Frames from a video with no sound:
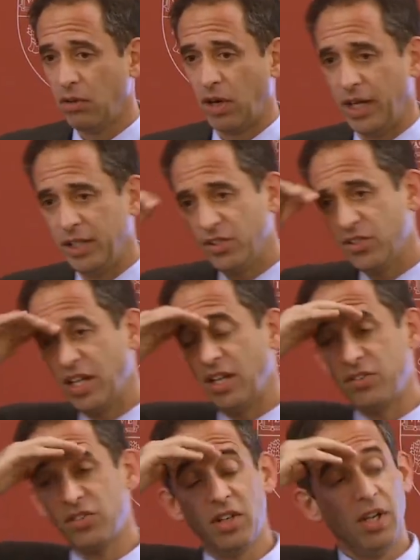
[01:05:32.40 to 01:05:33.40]
right, he
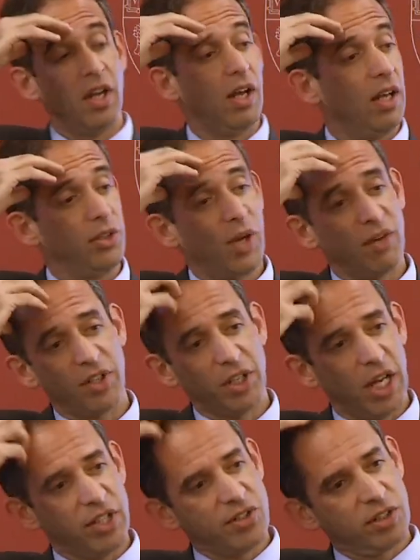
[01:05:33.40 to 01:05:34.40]
says you have a
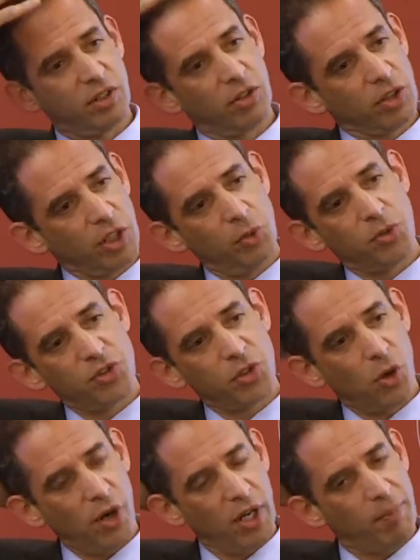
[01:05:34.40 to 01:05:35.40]
nice little cute
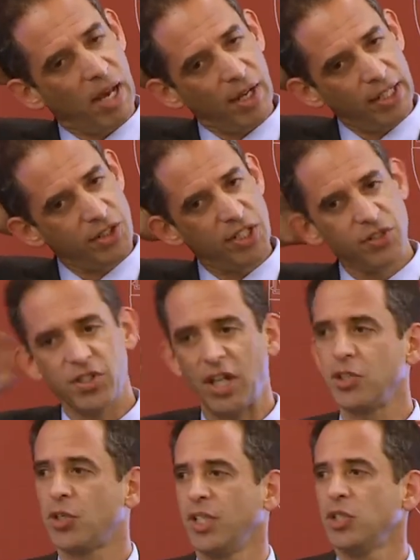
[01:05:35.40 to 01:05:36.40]
story about 18th
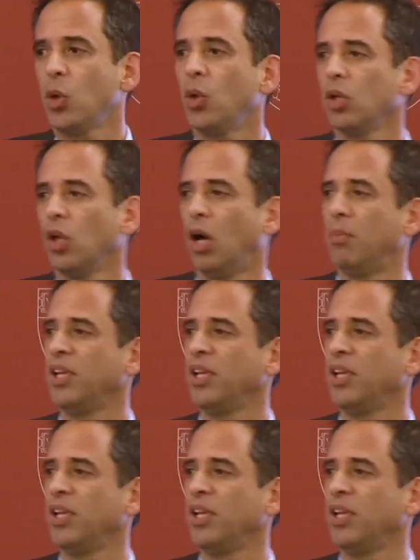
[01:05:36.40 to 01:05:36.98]
century tort law,